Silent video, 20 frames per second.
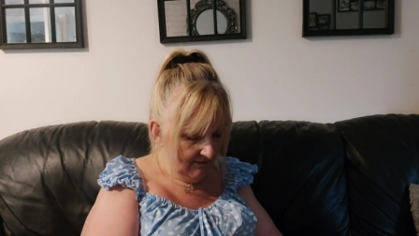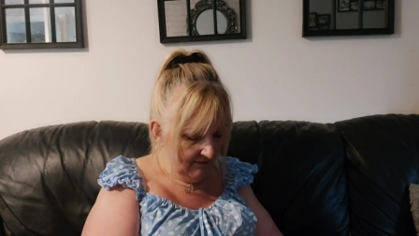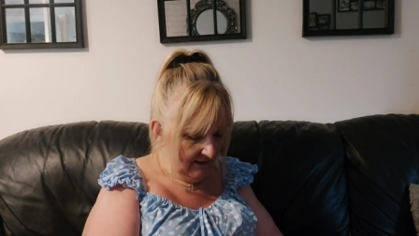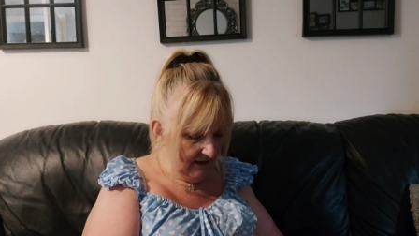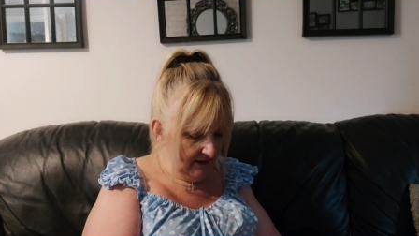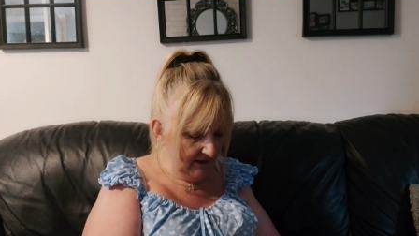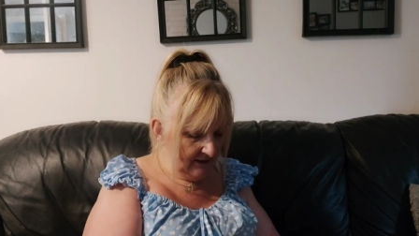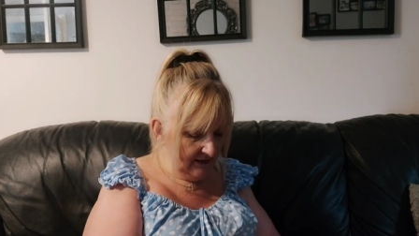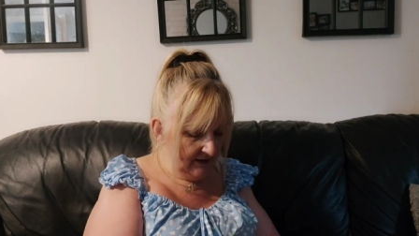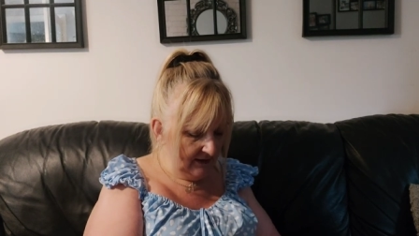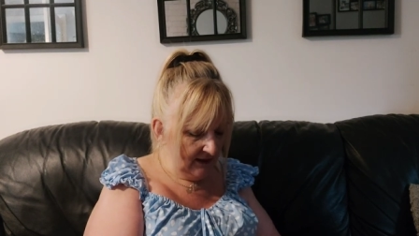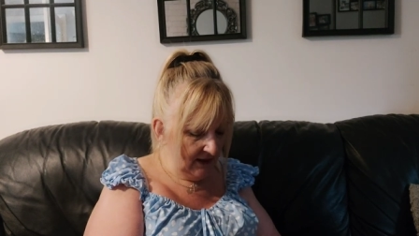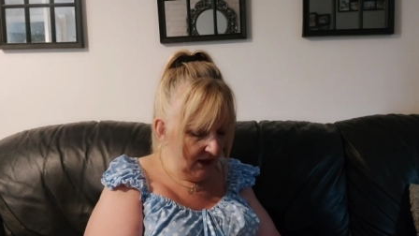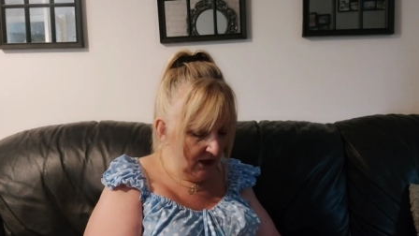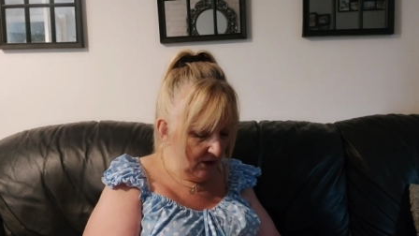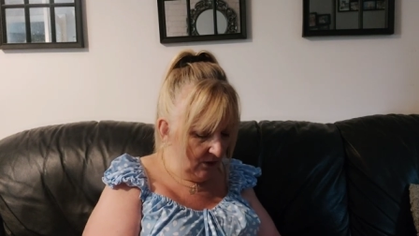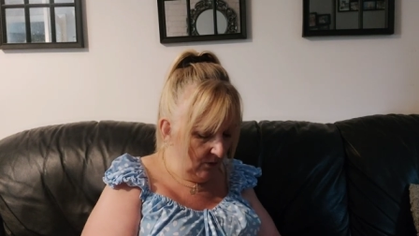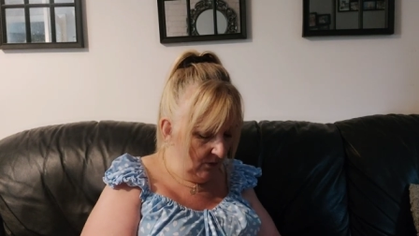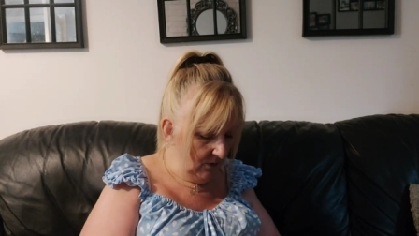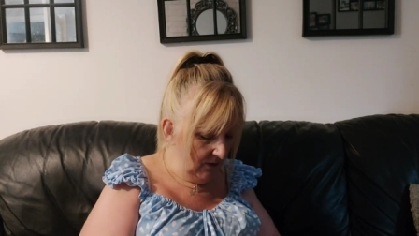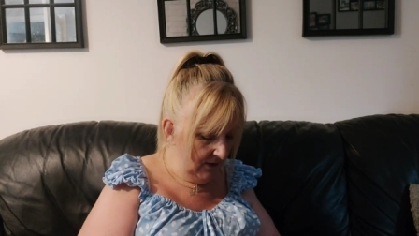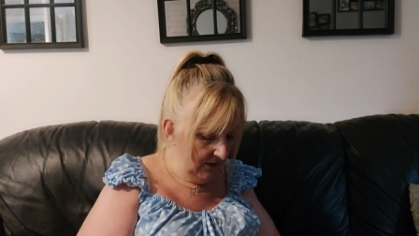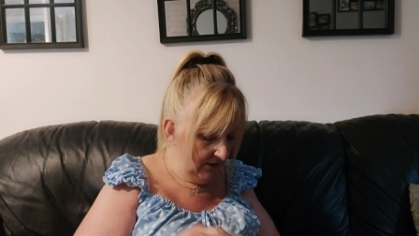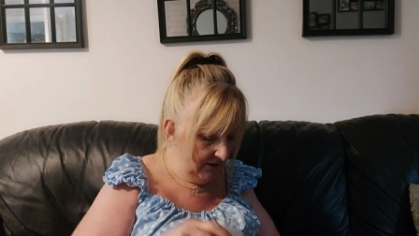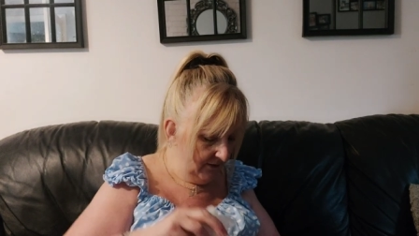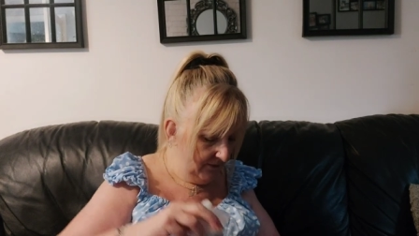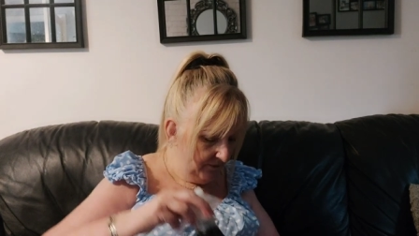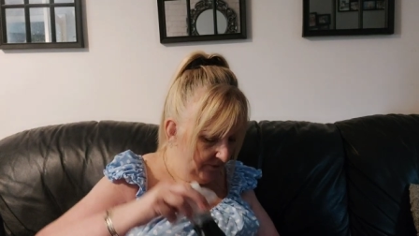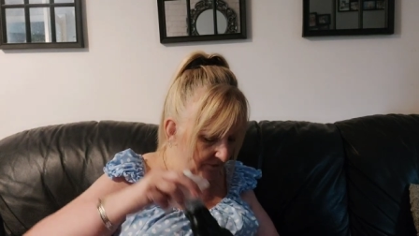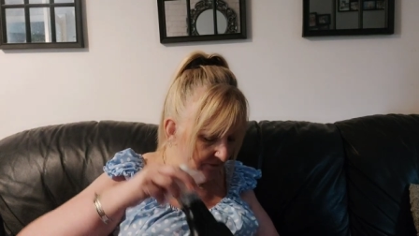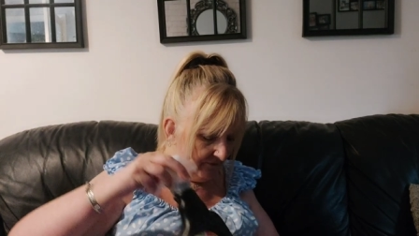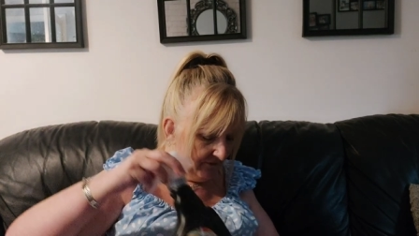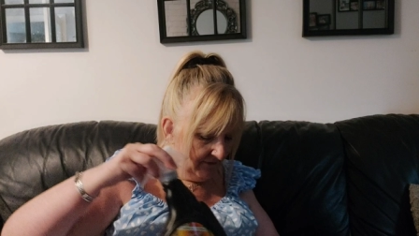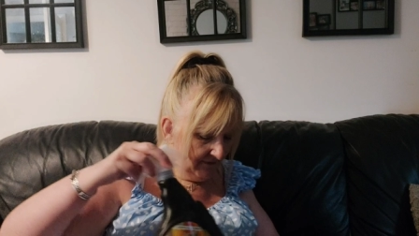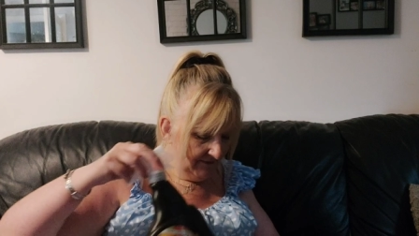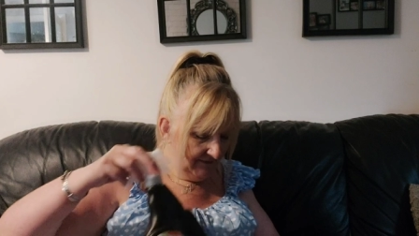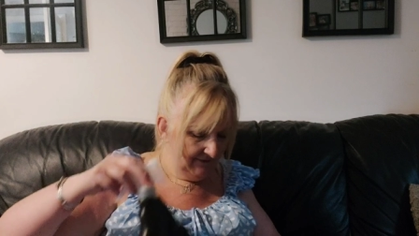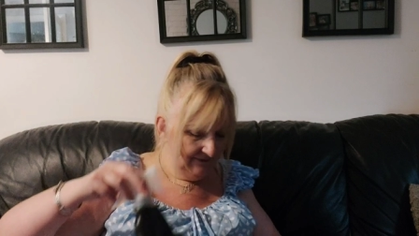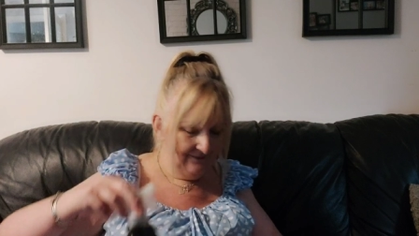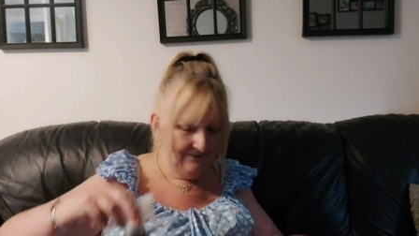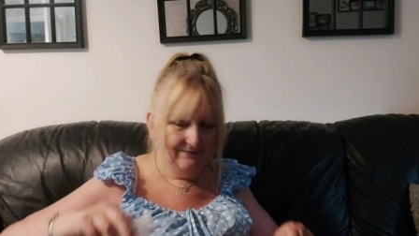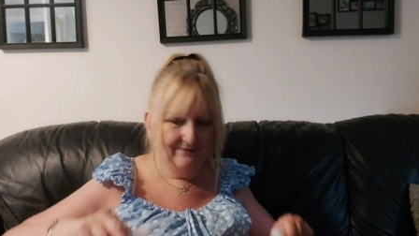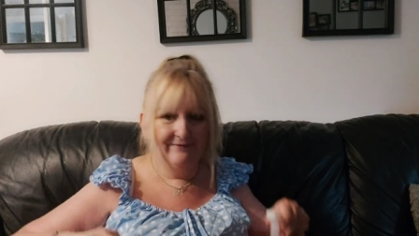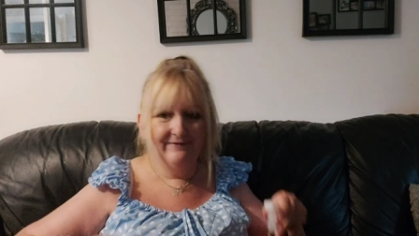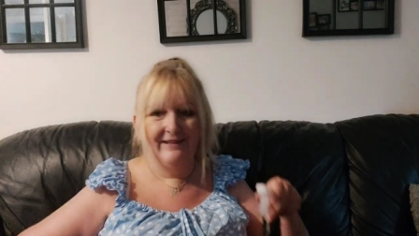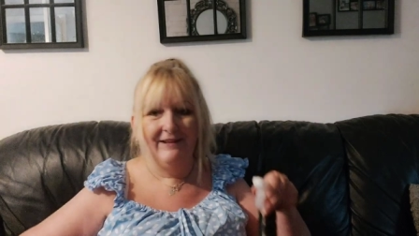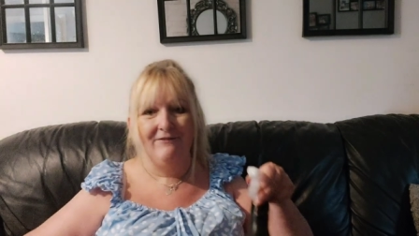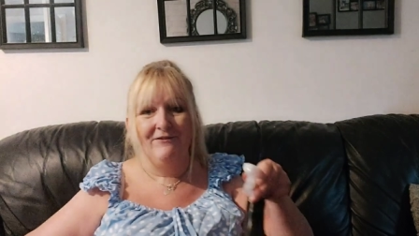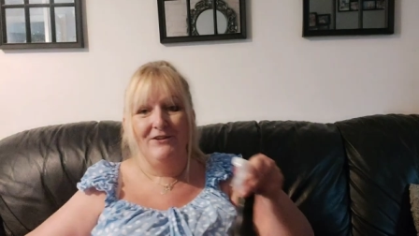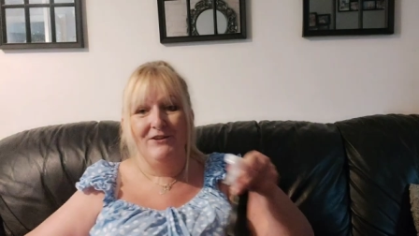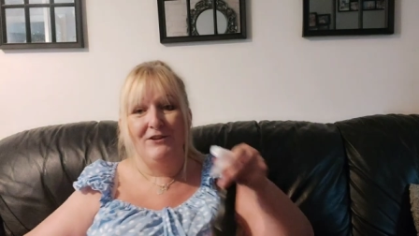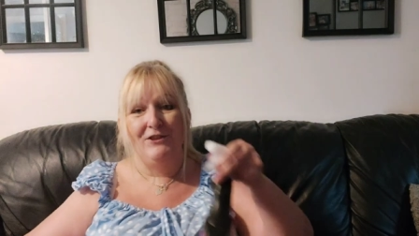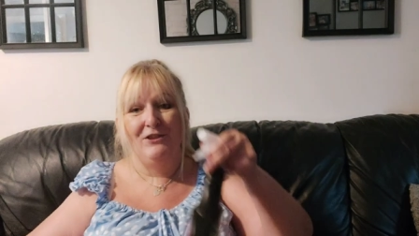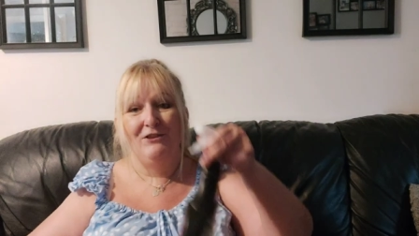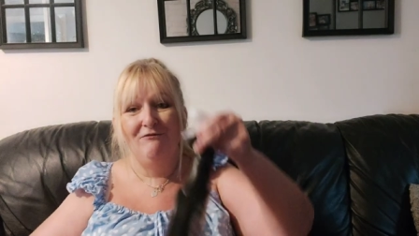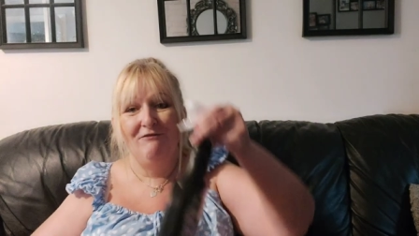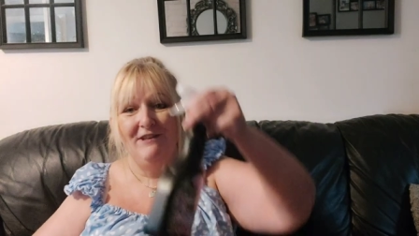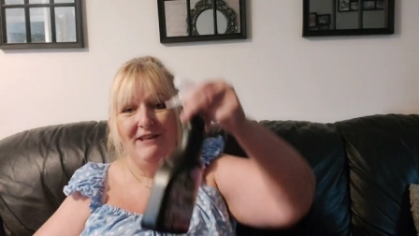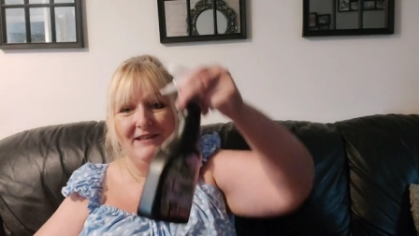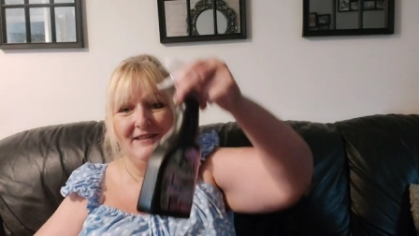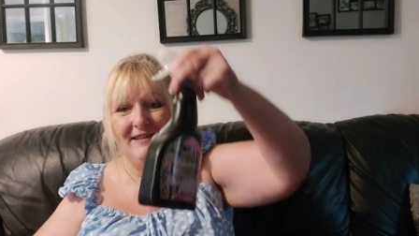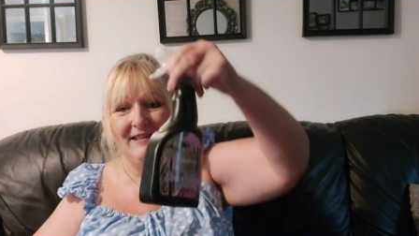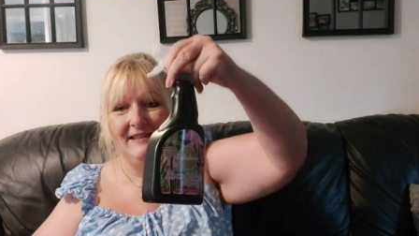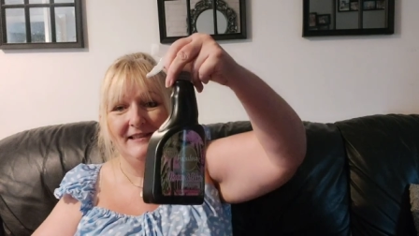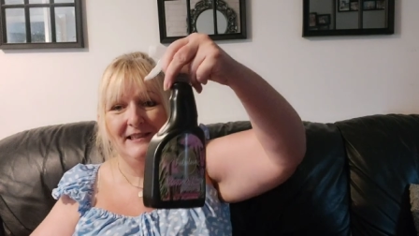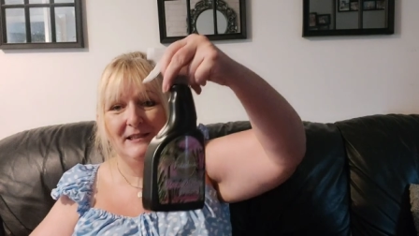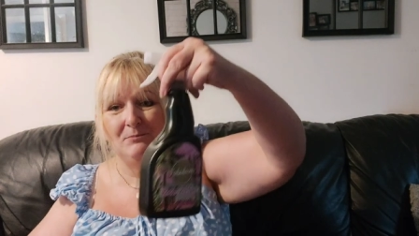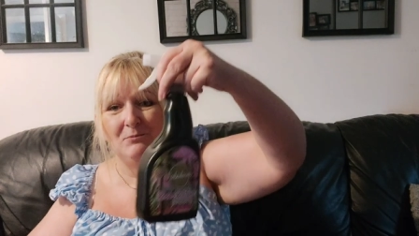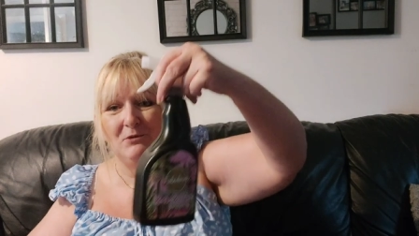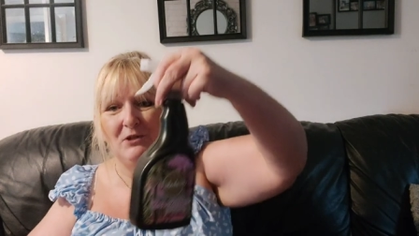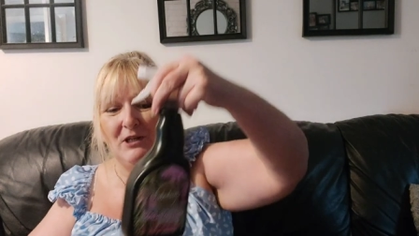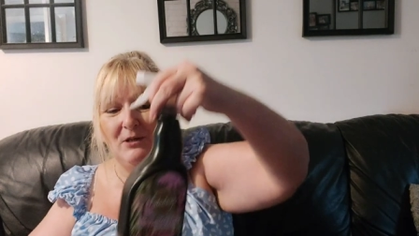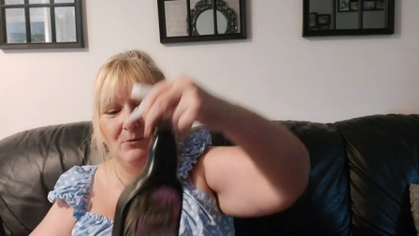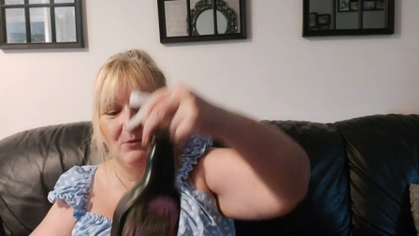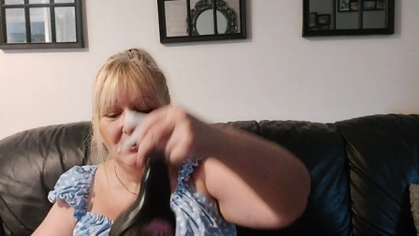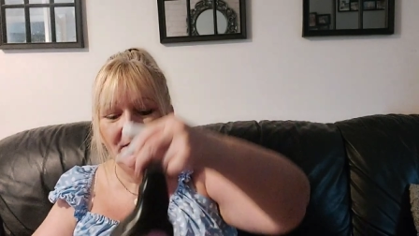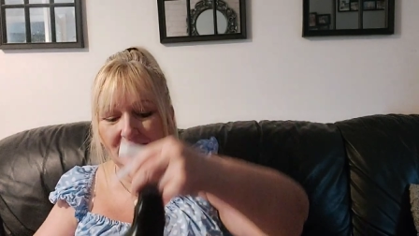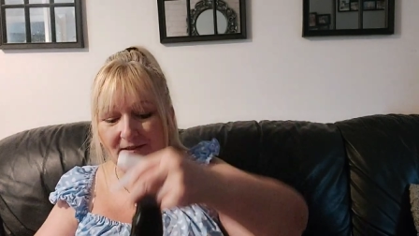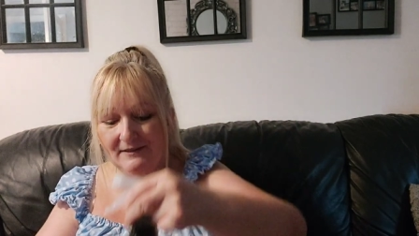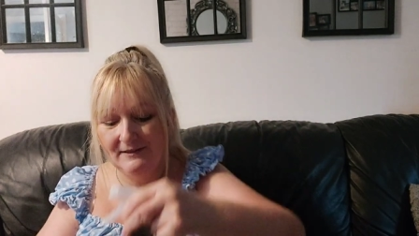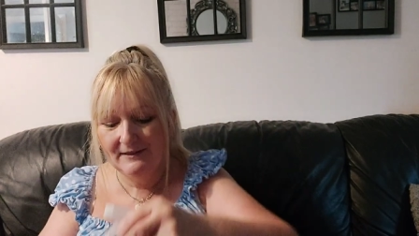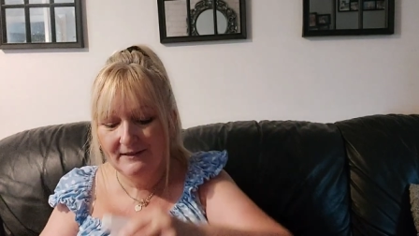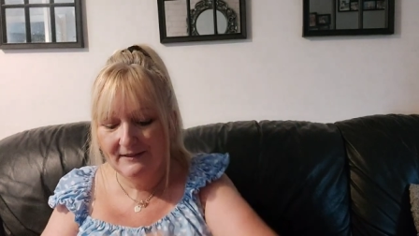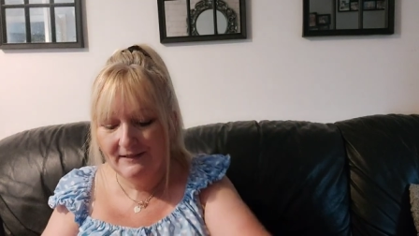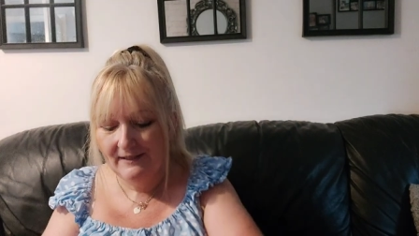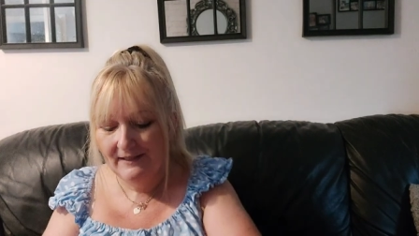Right, so, I've got three of these spray ones.